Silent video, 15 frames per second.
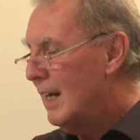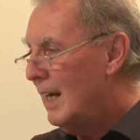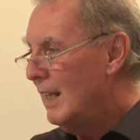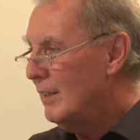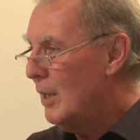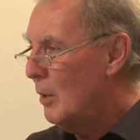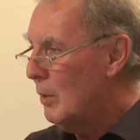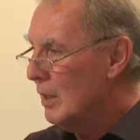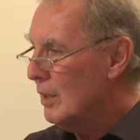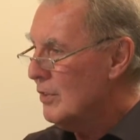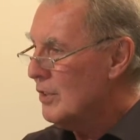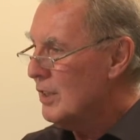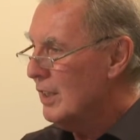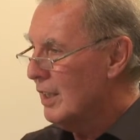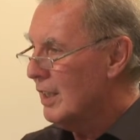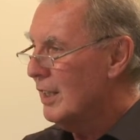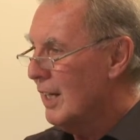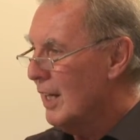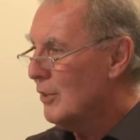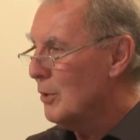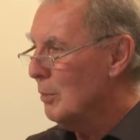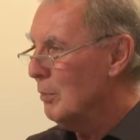and no one can see the
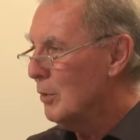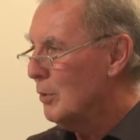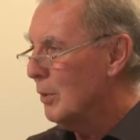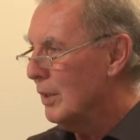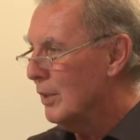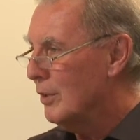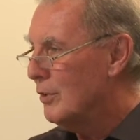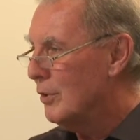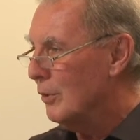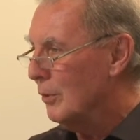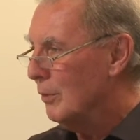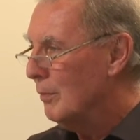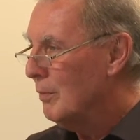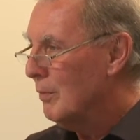connection between the two.